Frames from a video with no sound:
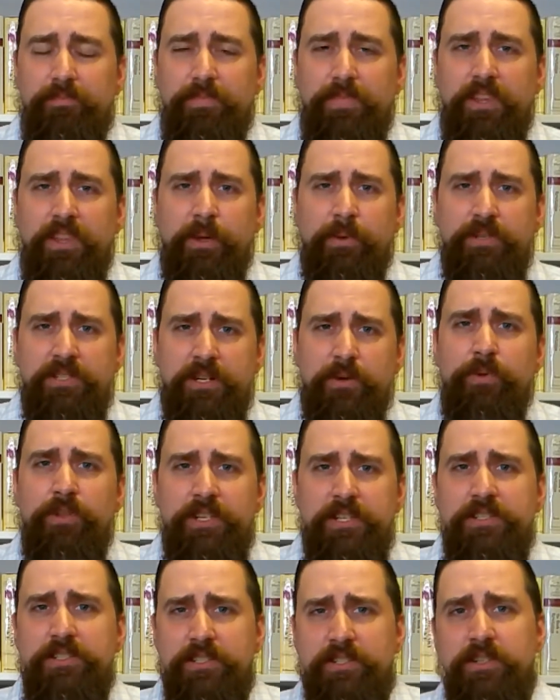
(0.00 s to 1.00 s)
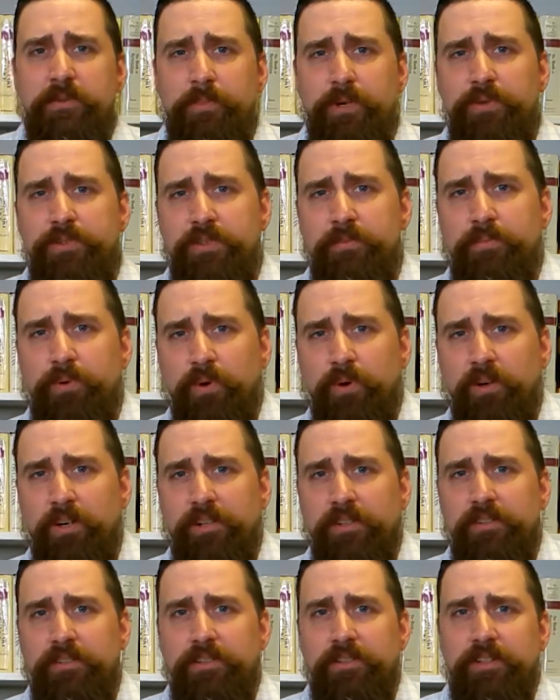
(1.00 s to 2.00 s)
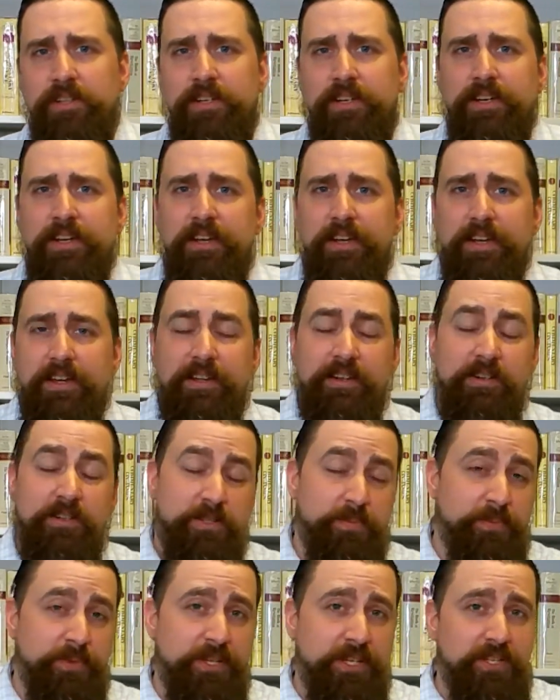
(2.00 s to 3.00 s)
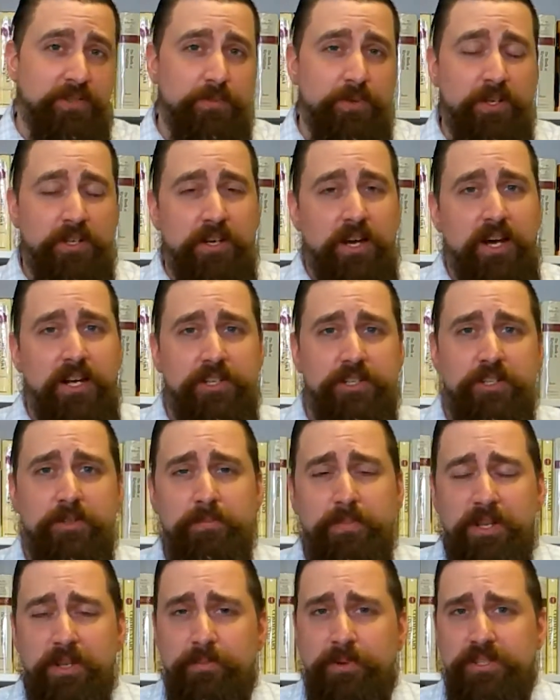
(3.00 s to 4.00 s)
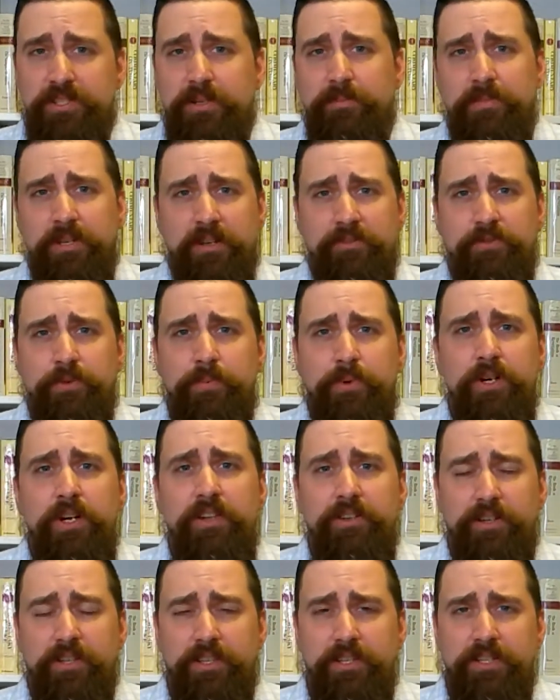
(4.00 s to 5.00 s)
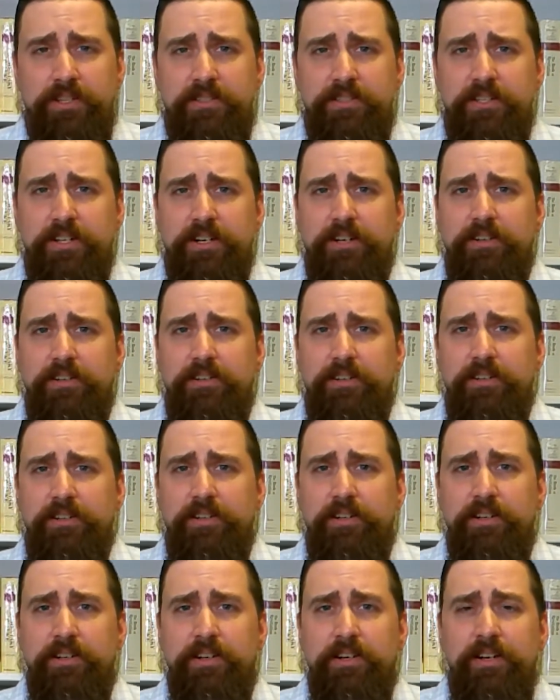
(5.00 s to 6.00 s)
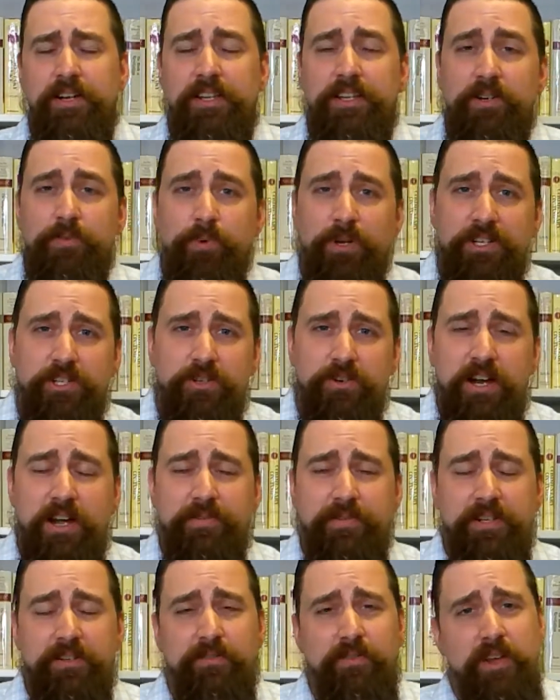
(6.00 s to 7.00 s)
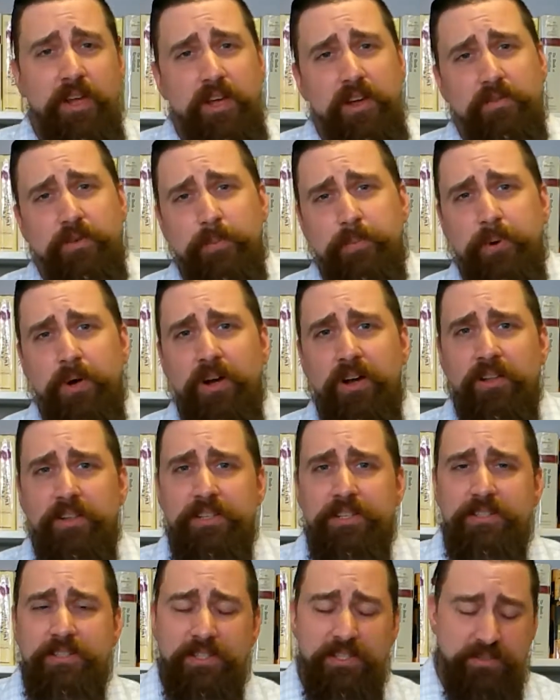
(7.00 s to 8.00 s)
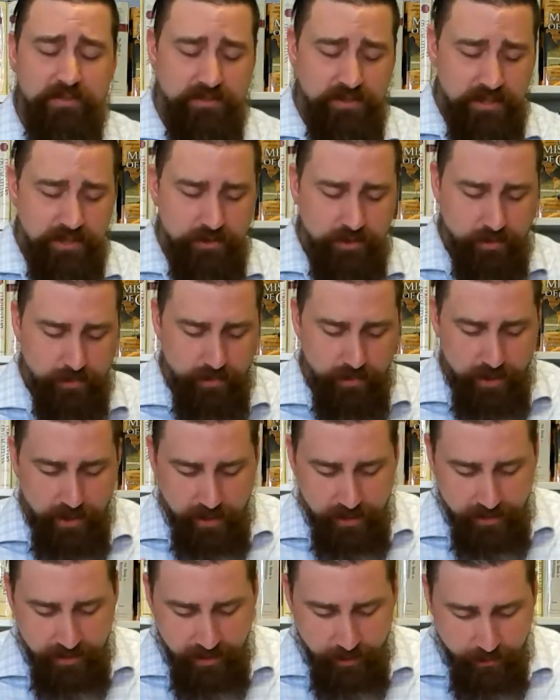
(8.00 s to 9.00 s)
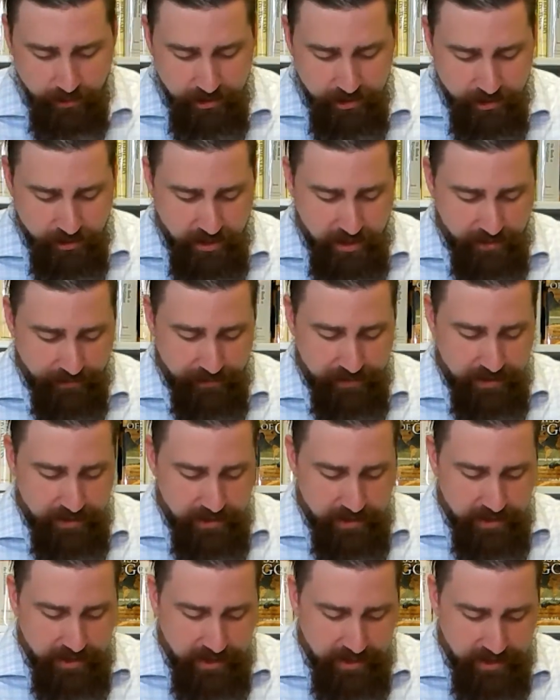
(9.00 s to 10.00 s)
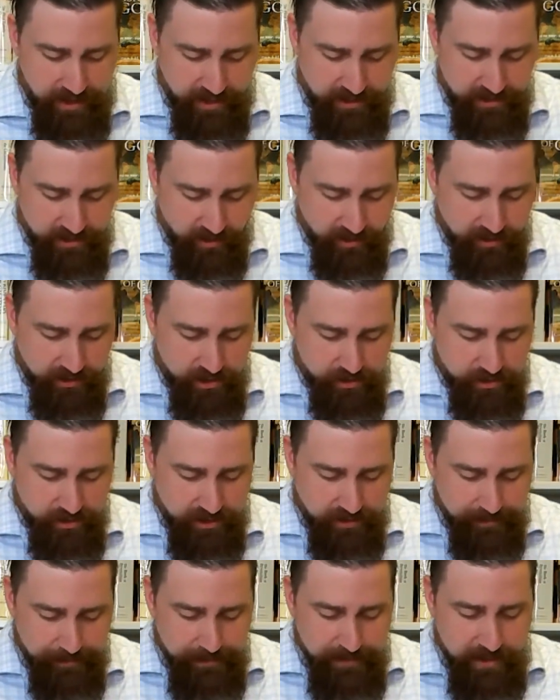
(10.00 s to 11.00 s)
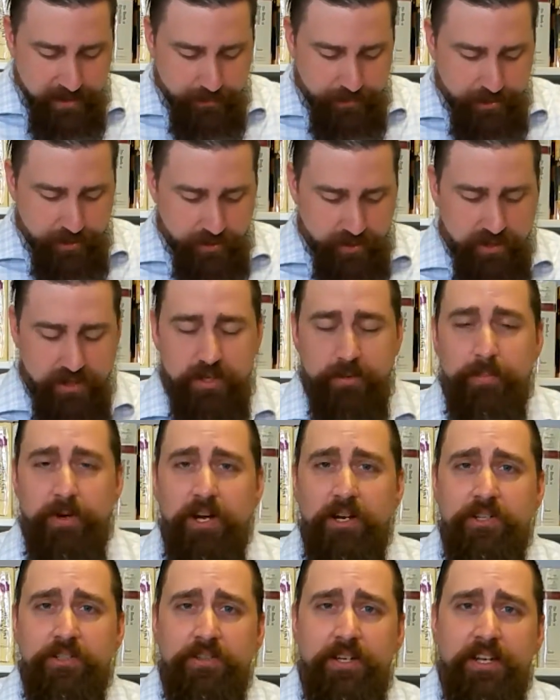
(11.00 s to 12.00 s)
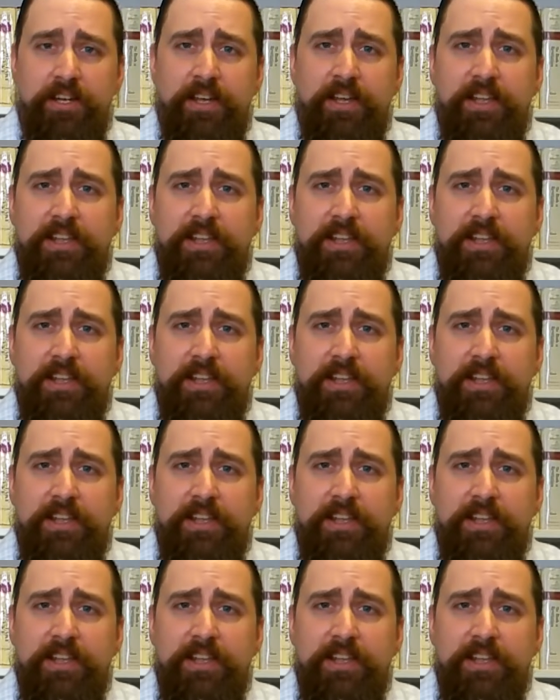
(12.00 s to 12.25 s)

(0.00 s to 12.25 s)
that we say, well, this is the most important. And it's a place where God should be, but sometimes we put other things there. And then witchcraft, and for Paul, these things of sexual immorality, witchcraft, uh, idolatry, impurity, and debauchery,